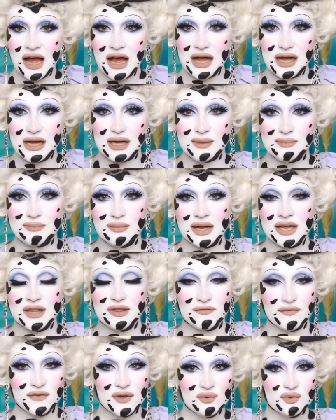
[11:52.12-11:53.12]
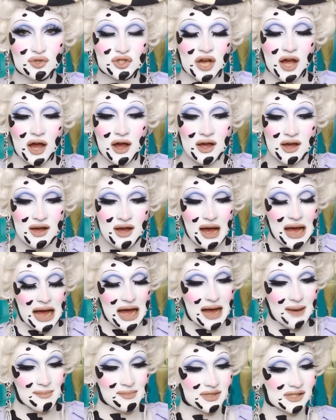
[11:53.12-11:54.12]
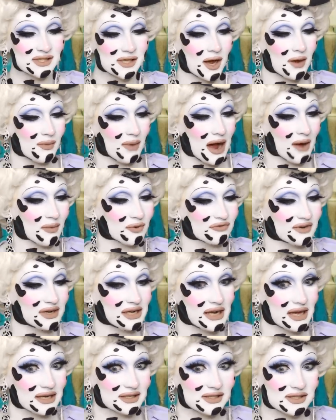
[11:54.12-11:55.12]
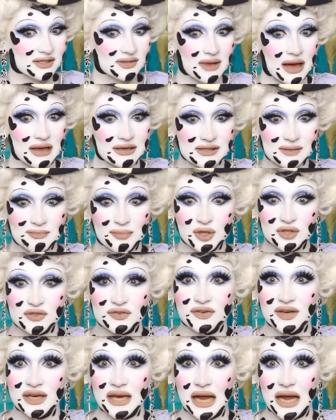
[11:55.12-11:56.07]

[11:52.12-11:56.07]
in the future. So I would really like to do that. But for